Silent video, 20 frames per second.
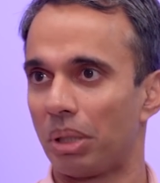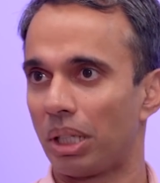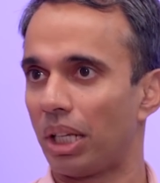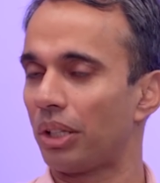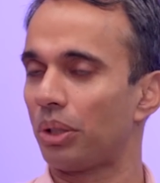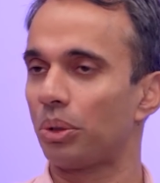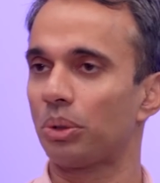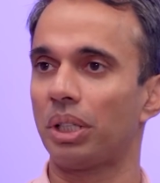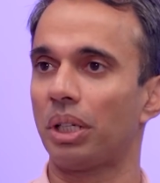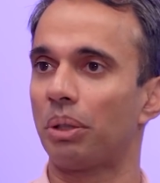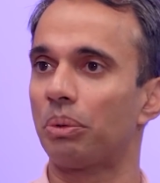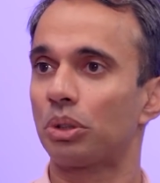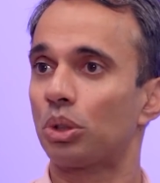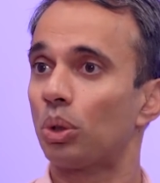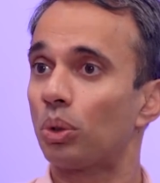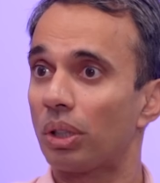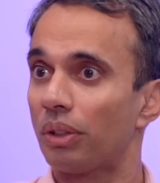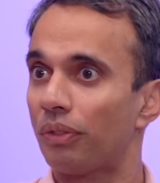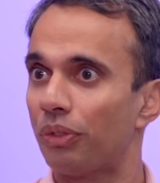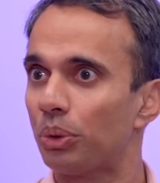But like you said, it was
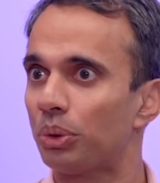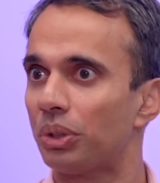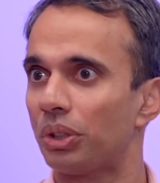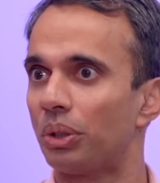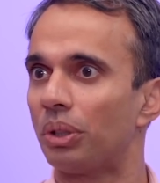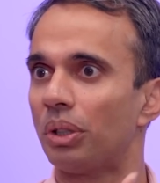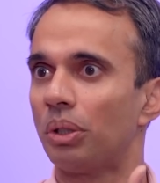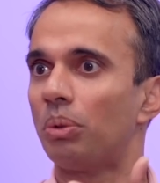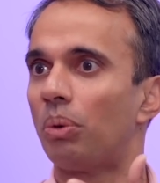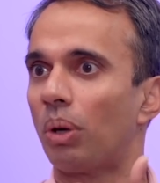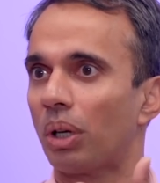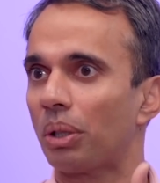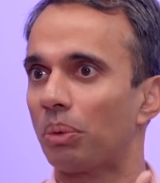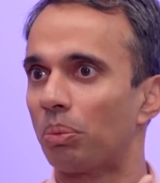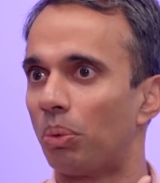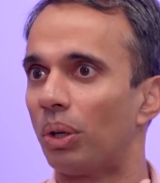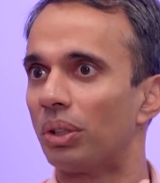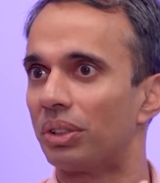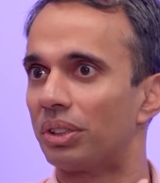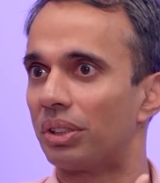so confusing. You didn't know what it
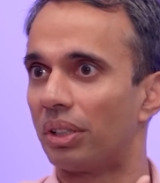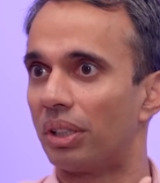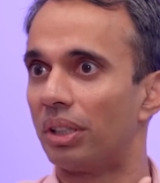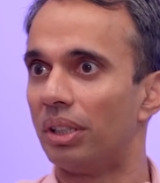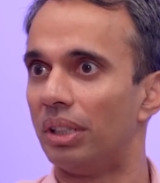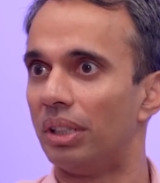was. Really.